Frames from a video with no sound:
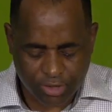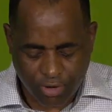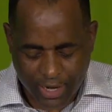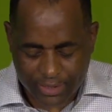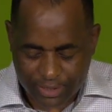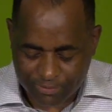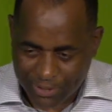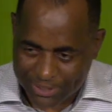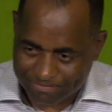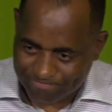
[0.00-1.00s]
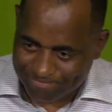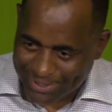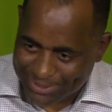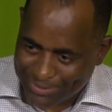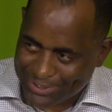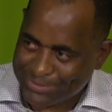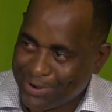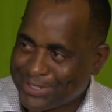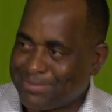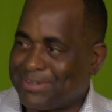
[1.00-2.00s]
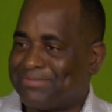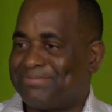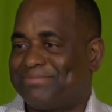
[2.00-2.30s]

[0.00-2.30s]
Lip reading: dry this morning as much as possible.